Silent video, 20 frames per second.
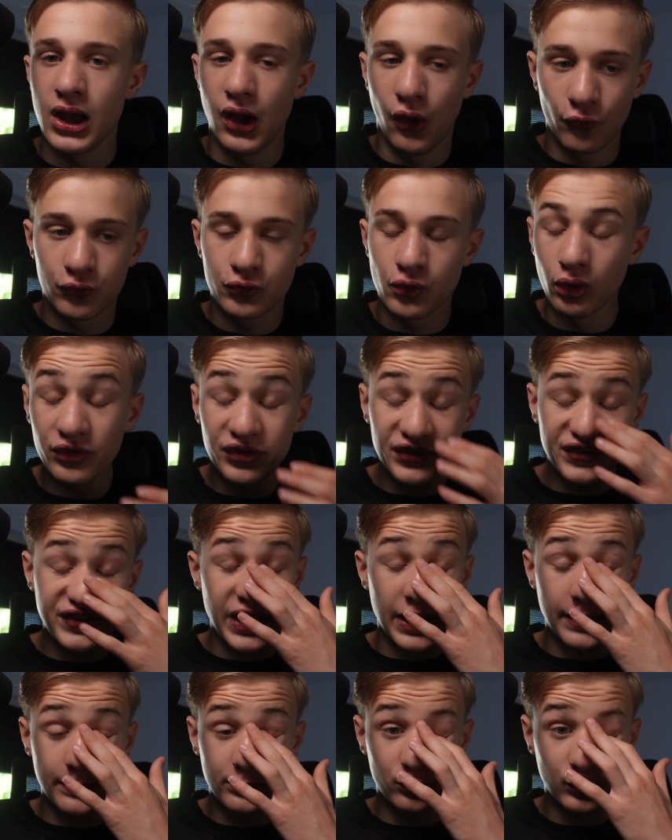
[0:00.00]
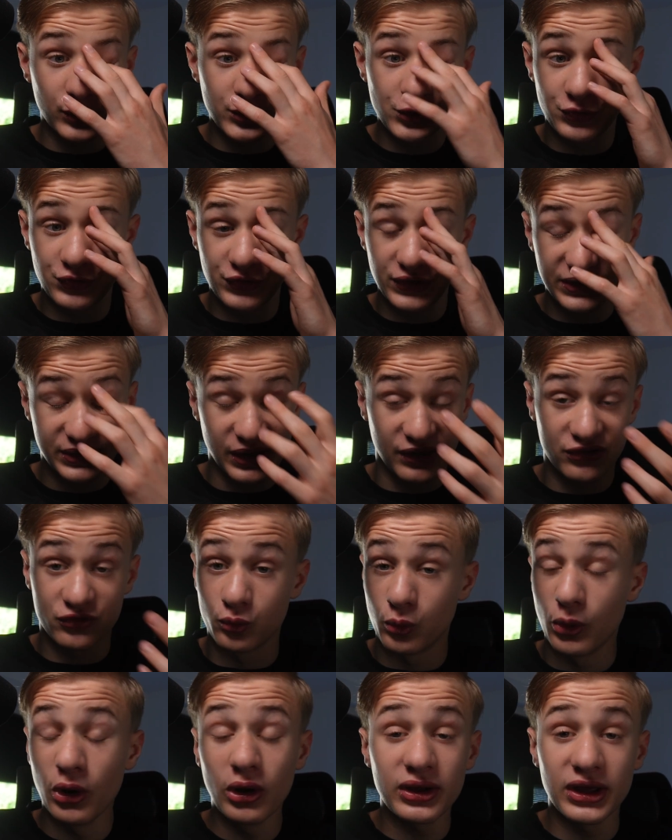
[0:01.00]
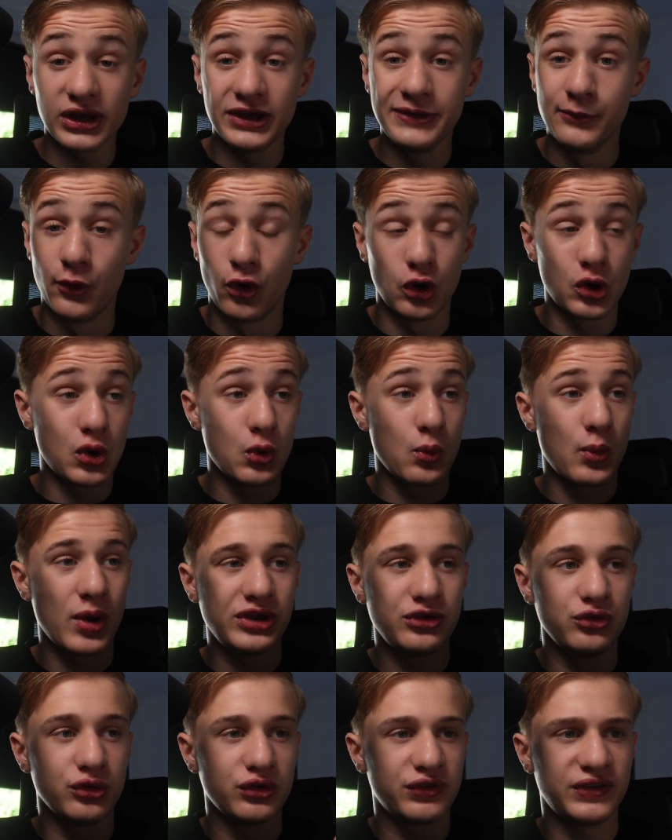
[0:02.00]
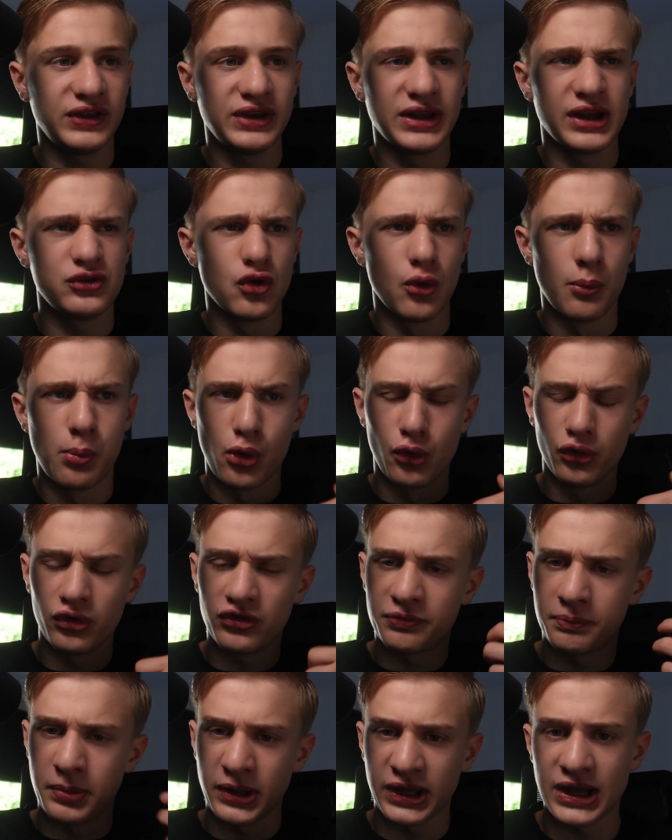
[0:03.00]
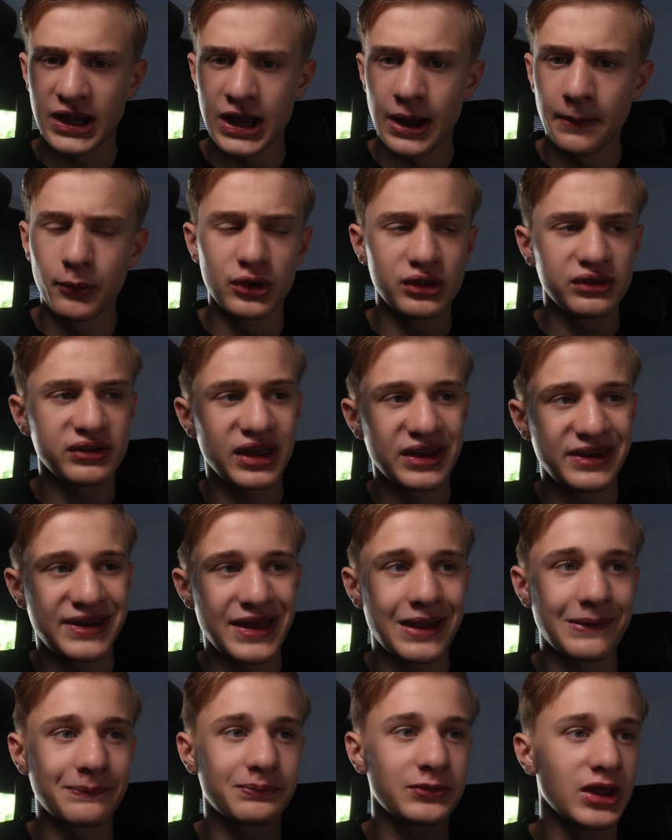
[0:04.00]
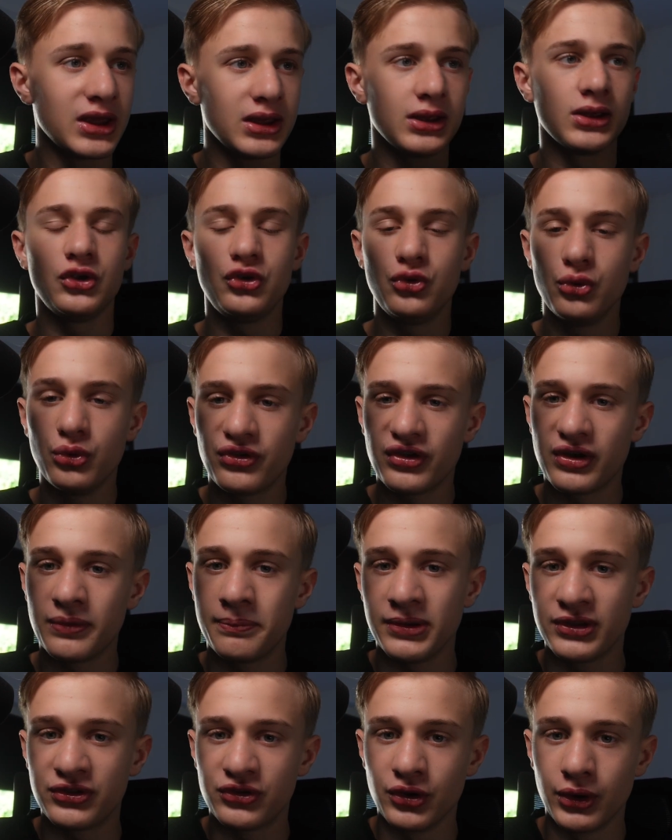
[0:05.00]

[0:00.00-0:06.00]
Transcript: Of course, adapt when you see it doesn't work anymore, or when you see that your opponent's picking up on it, adapt, use it a bit